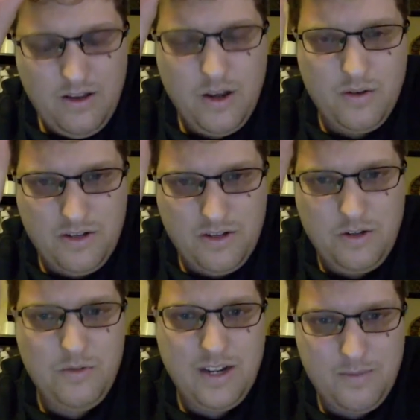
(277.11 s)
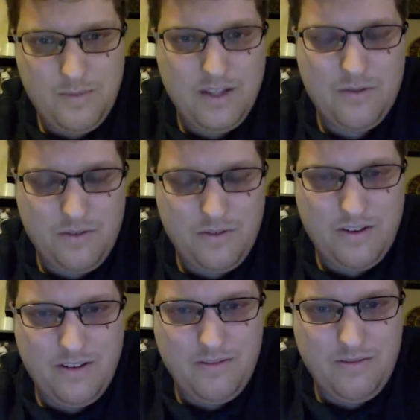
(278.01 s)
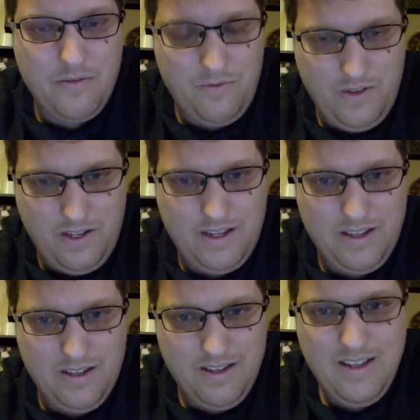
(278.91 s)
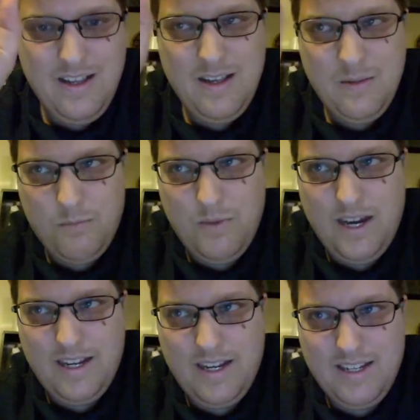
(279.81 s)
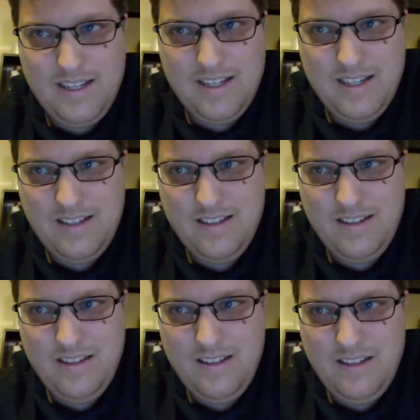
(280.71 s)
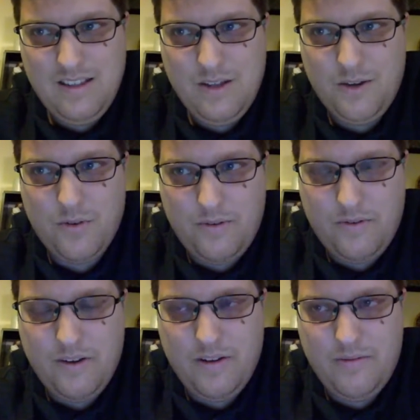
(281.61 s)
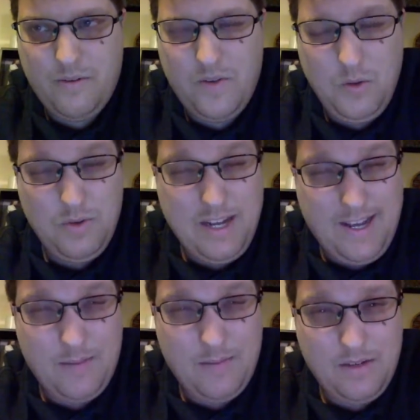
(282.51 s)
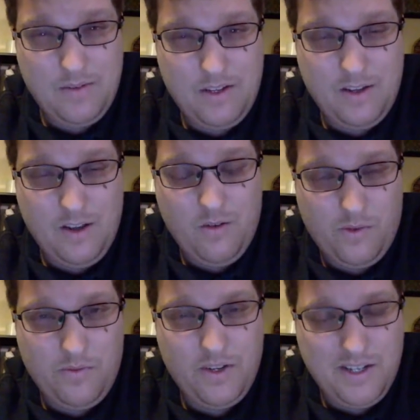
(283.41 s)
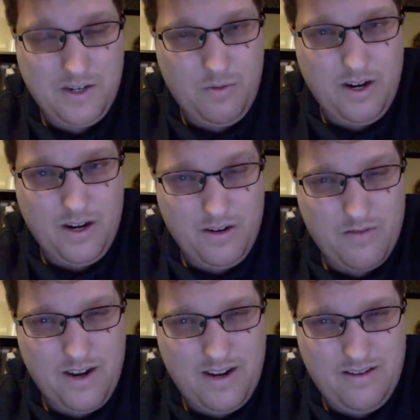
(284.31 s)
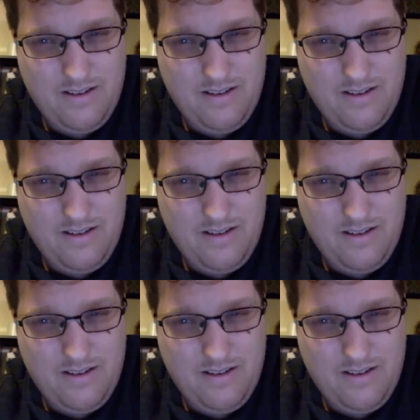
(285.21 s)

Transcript: No, it's u times the derivative of v minus the derivative of u times v over v squared, right?